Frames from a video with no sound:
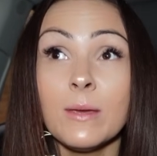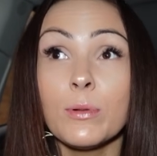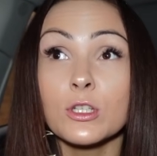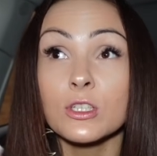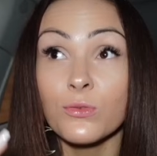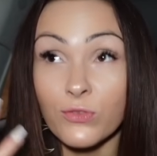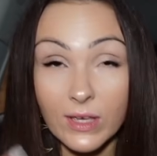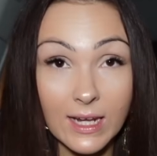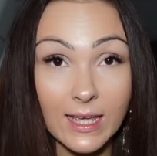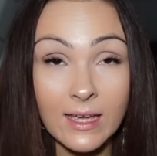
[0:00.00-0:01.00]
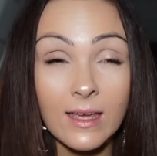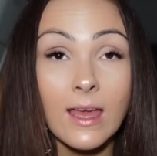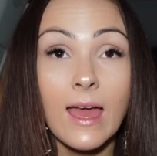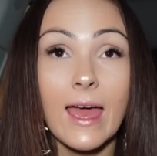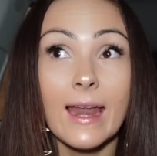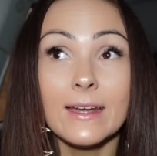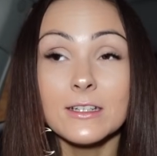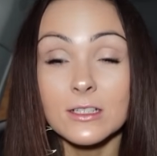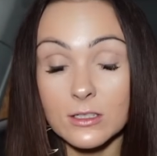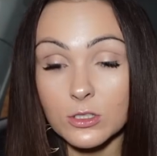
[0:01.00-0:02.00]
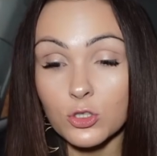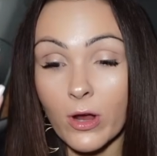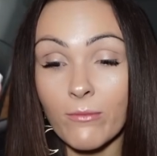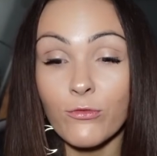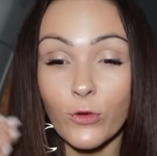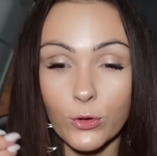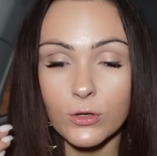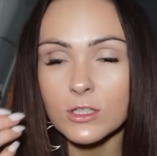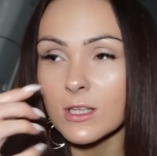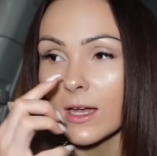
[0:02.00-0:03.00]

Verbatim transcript: but just feel it and try and focus.